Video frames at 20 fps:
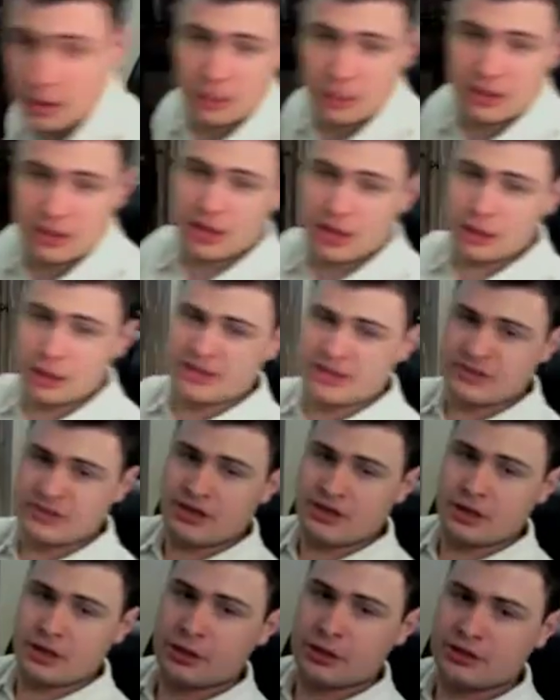And this
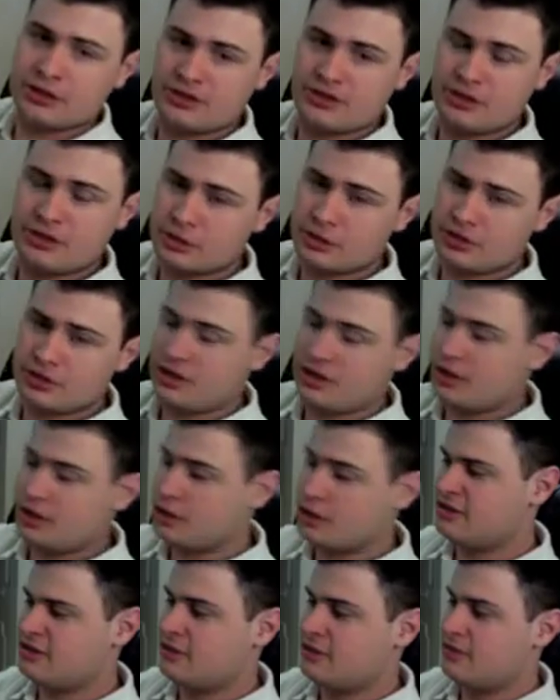here is 2
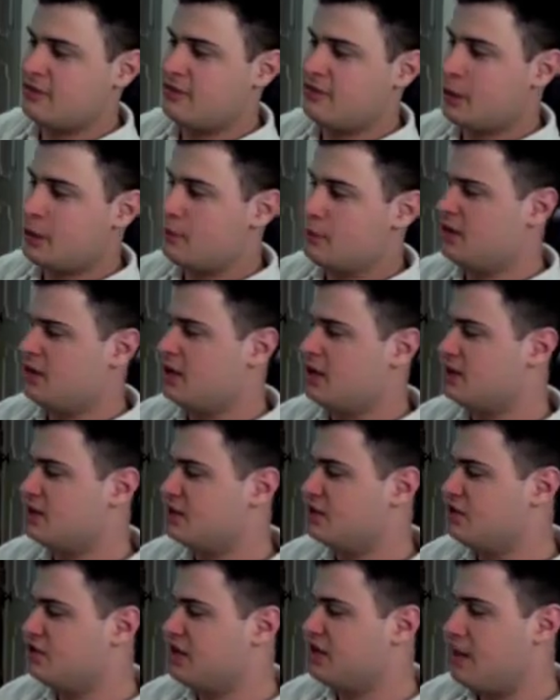sheets of
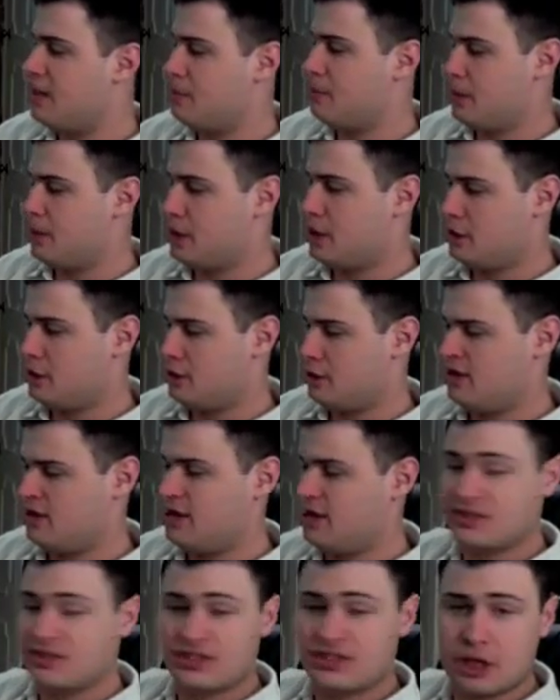fiberglass chop mat, and then
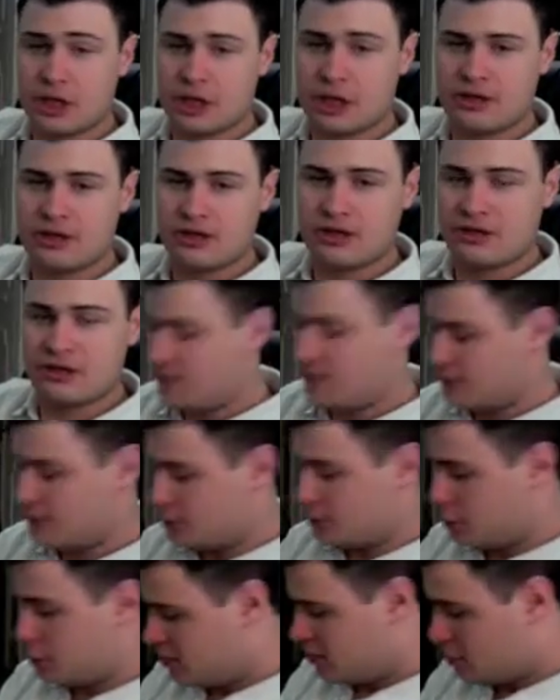it's cut to
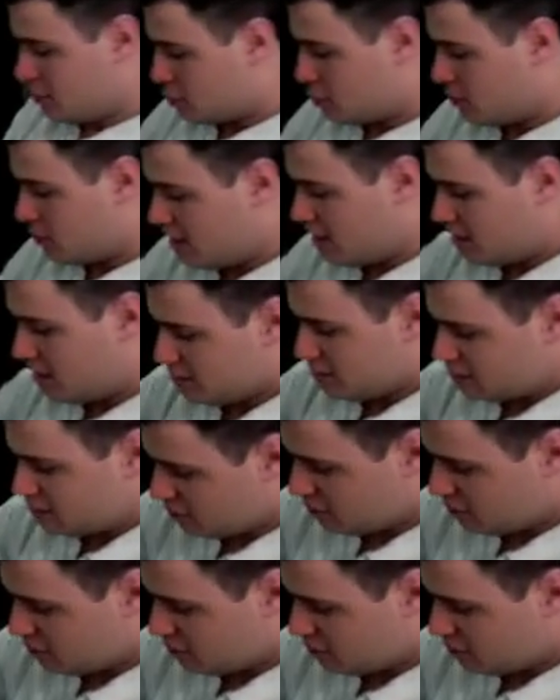fit right into